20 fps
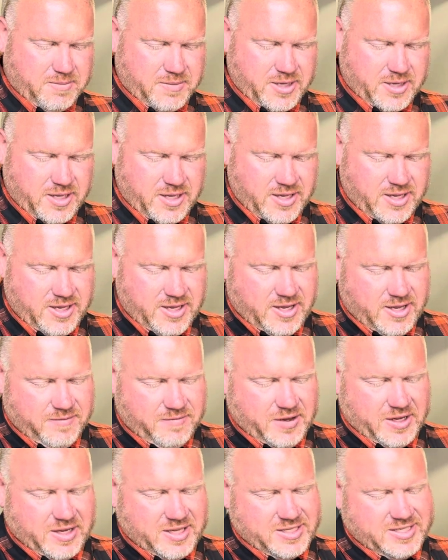But
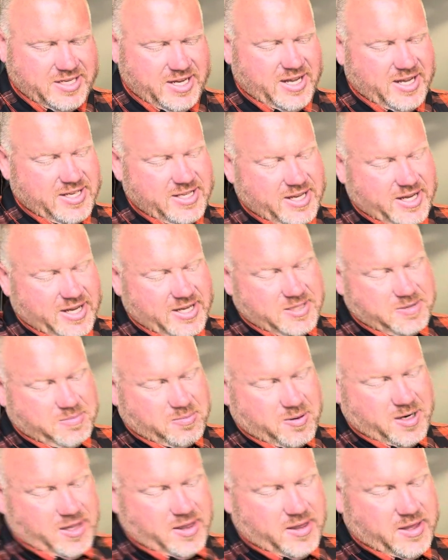if you can see, it's
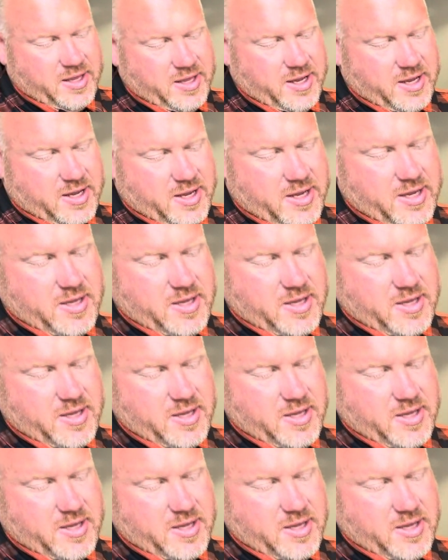pretty thick.